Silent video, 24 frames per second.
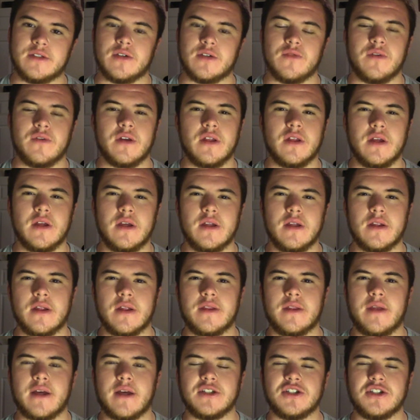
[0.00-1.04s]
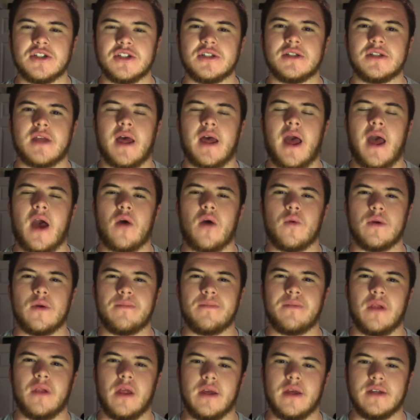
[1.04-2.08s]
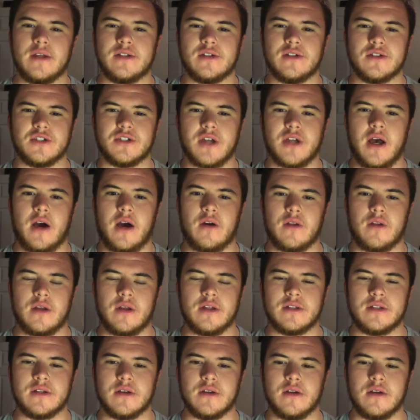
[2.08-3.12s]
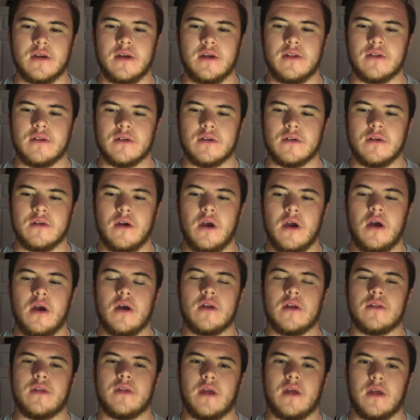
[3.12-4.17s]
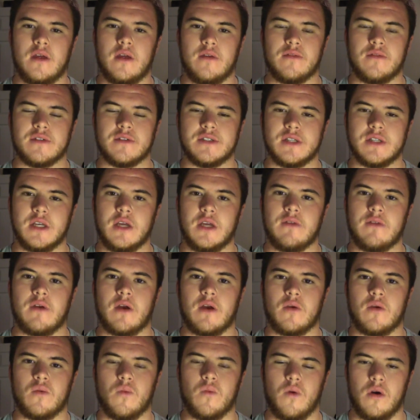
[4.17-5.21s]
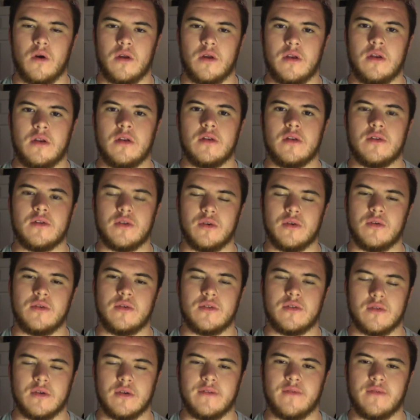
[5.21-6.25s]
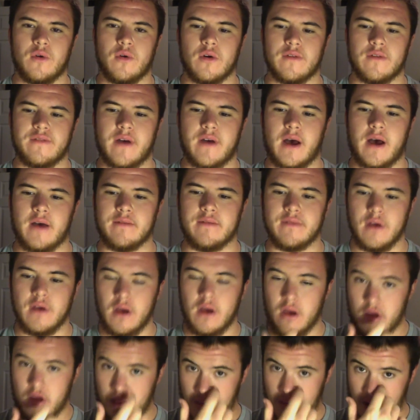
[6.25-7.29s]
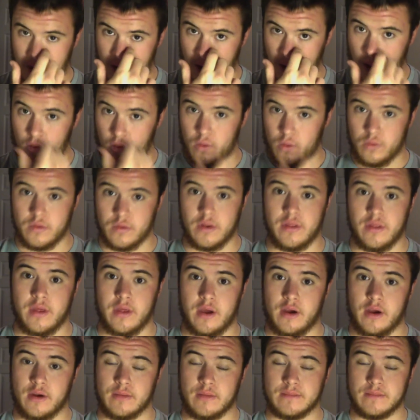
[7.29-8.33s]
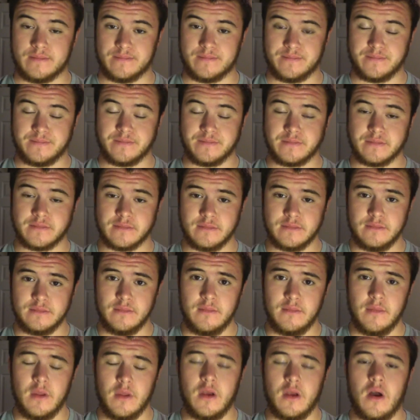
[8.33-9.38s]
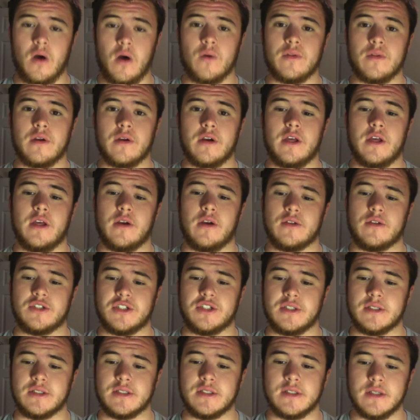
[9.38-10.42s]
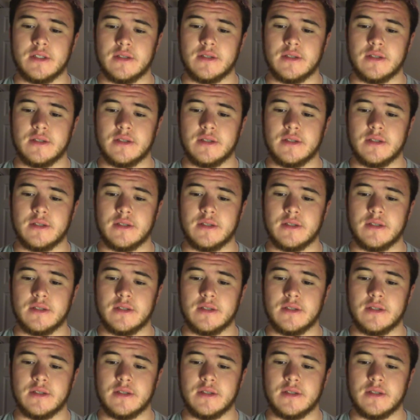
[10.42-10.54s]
So really, that's just how we place your child into either they receive a 1, 2, 3, 4, or 5 on their EOGs.